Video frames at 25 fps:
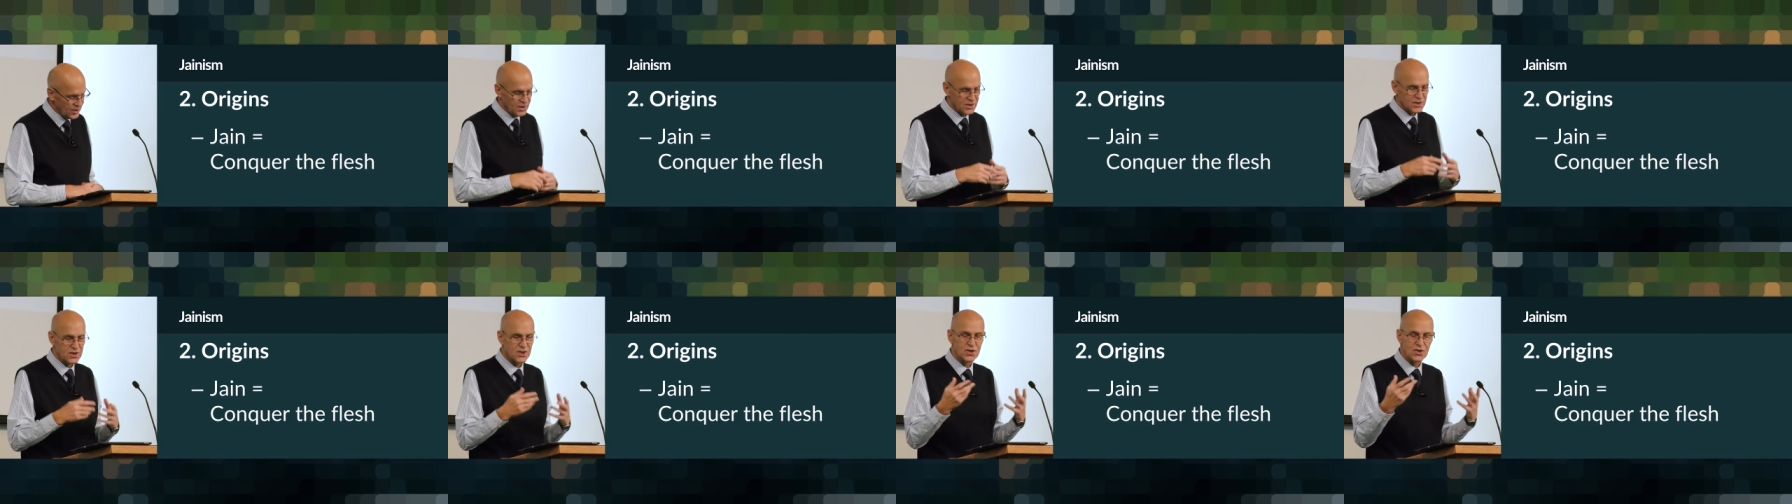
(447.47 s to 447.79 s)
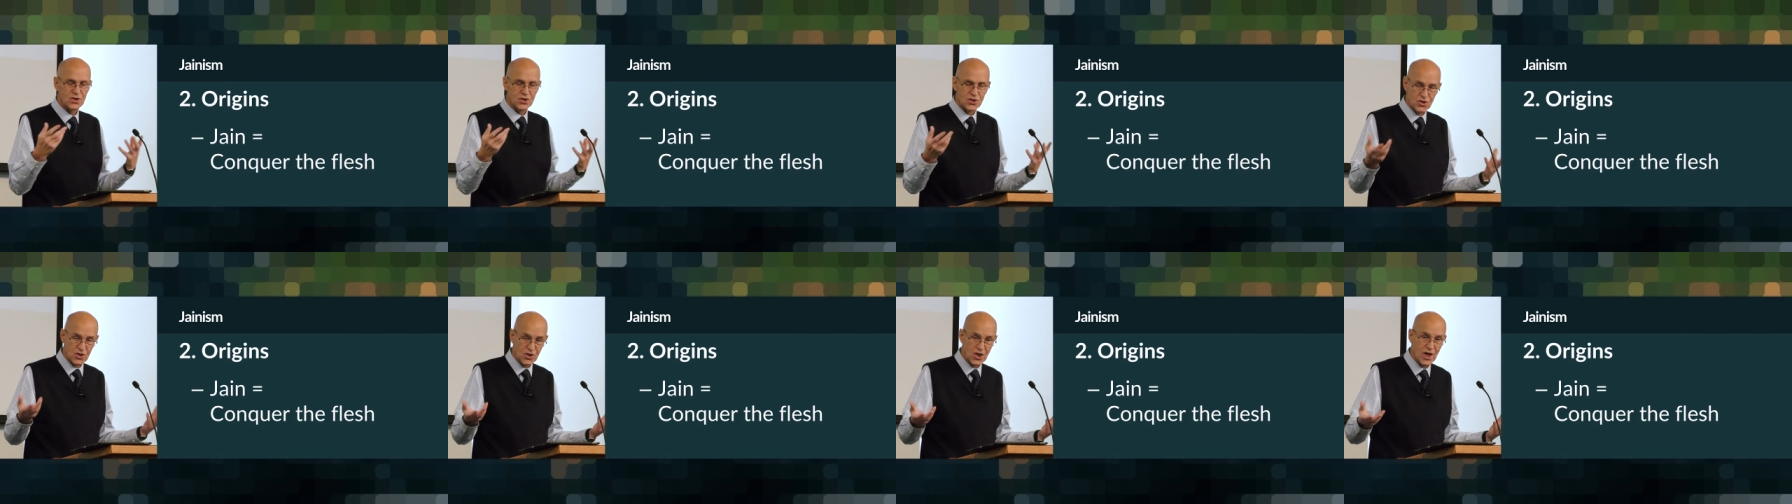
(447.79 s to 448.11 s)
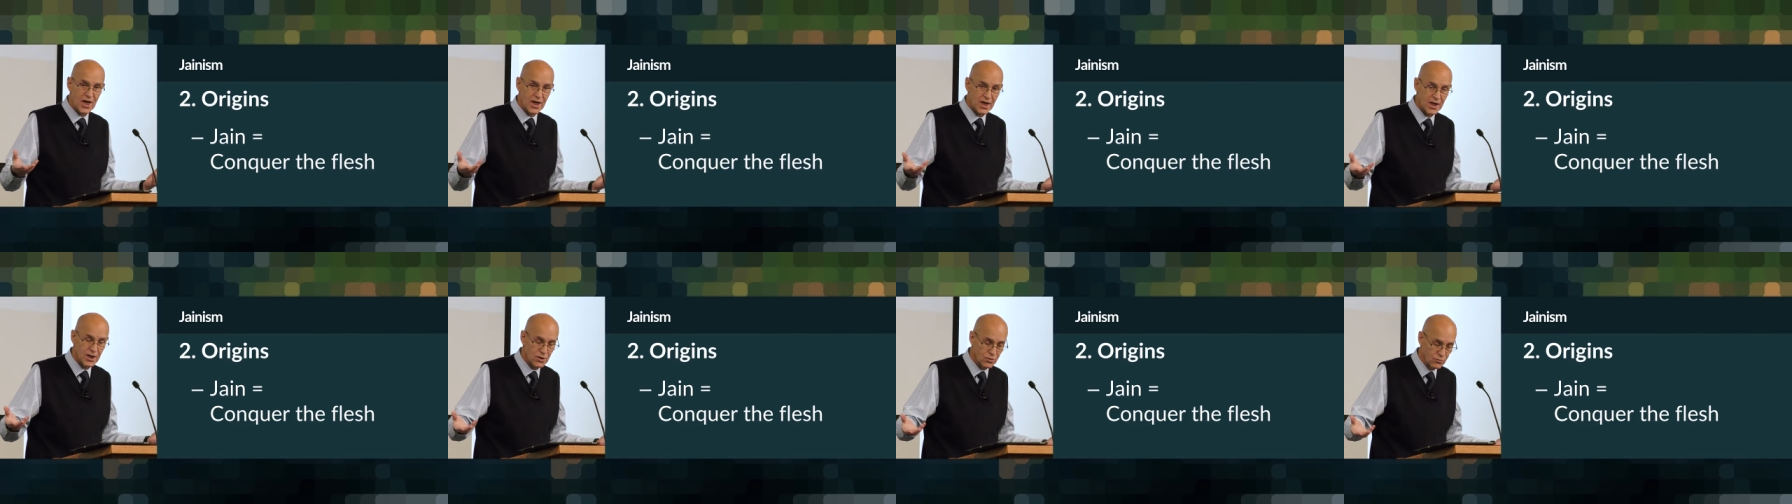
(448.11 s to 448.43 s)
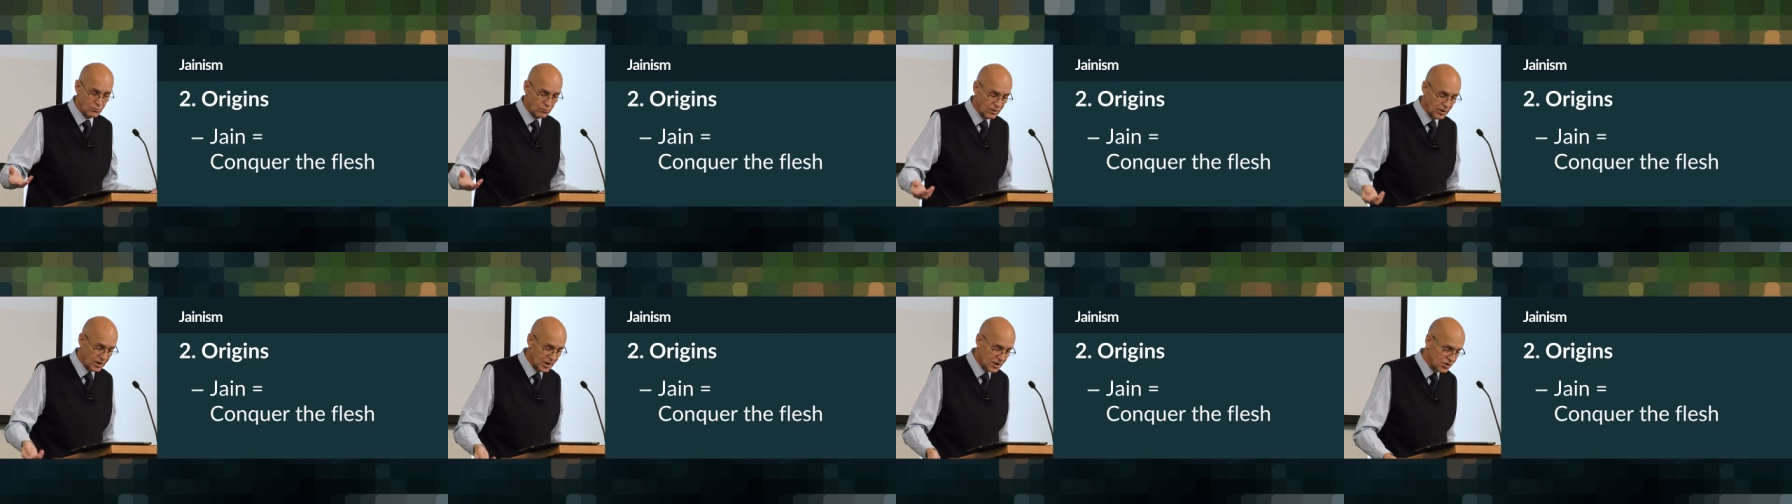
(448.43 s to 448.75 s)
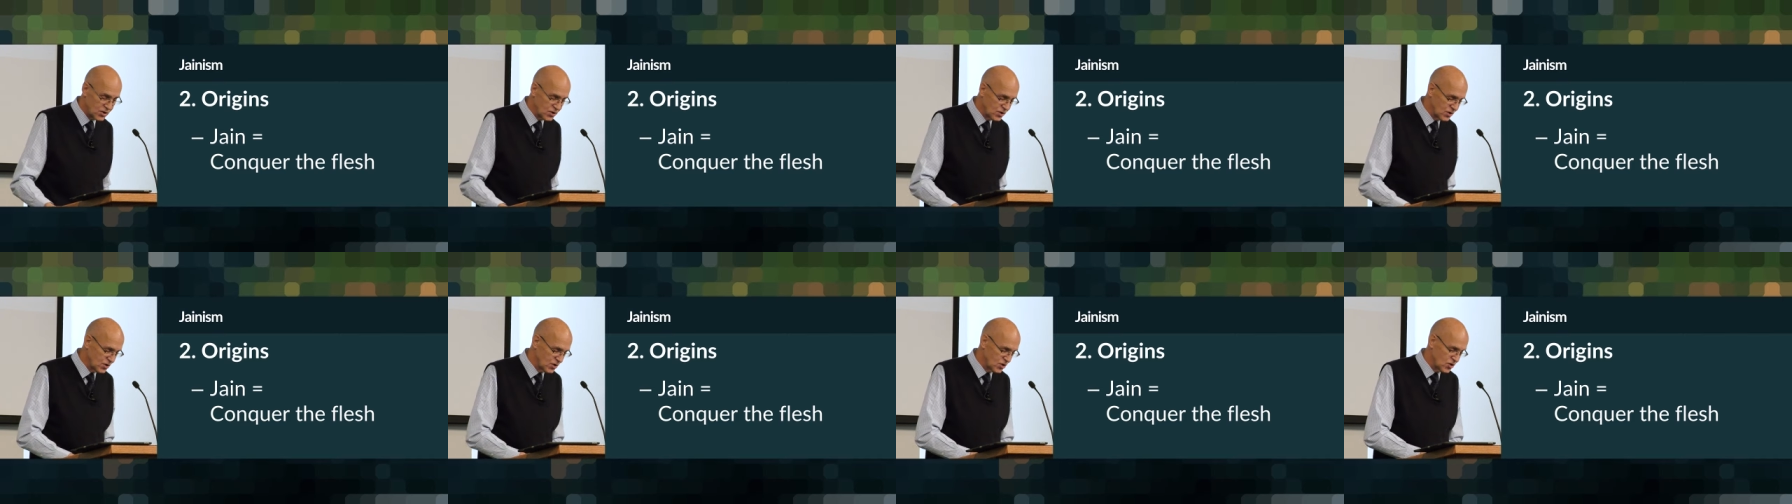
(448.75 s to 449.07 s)
this Jain
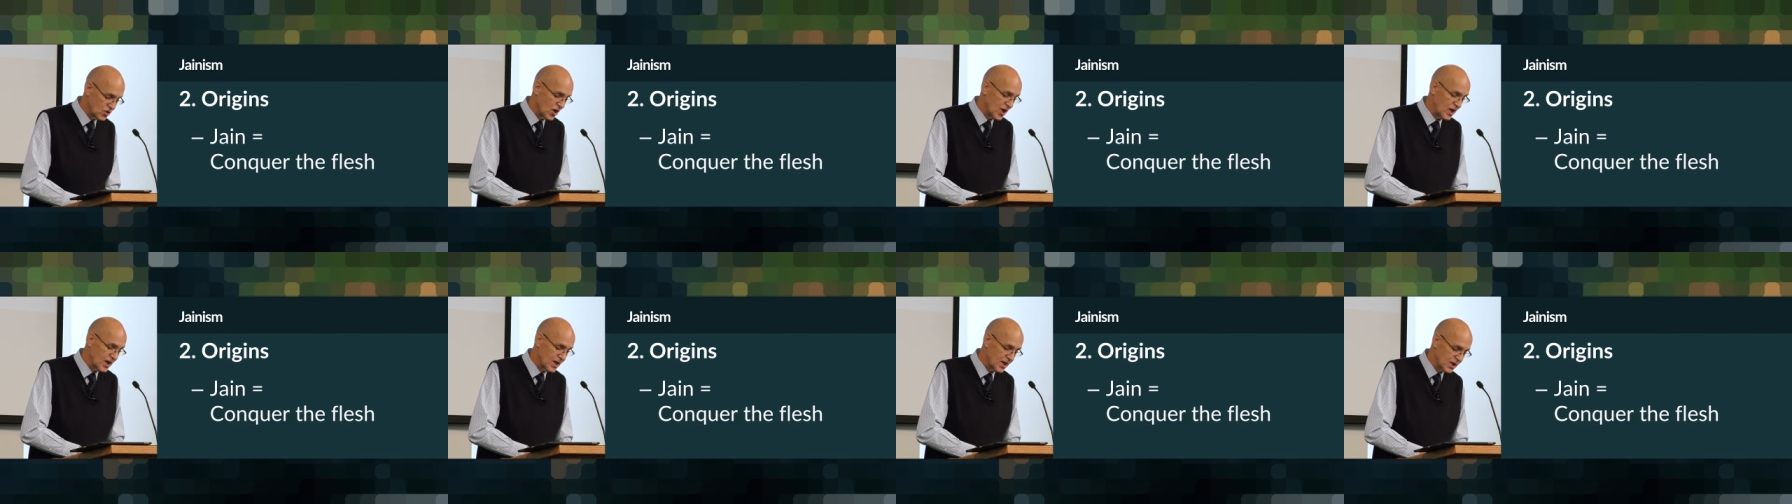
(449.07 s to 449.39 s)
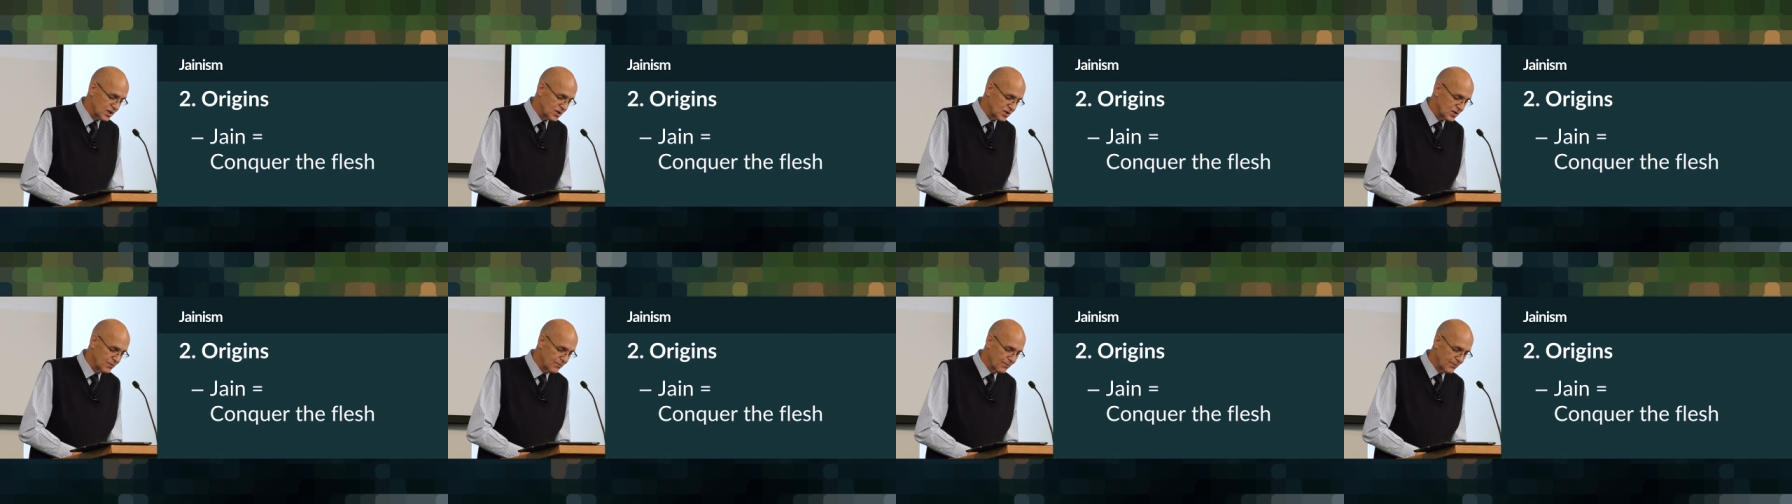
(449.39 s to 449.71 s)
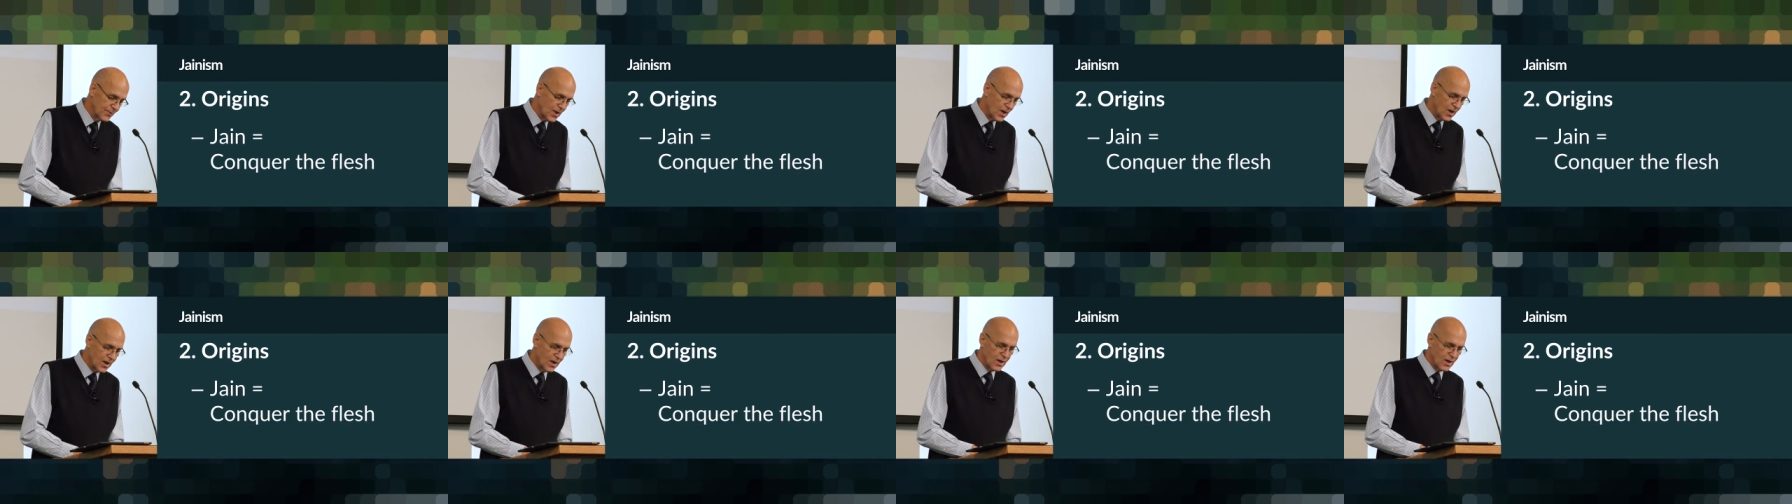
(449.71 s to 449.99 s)
religion, Jainism,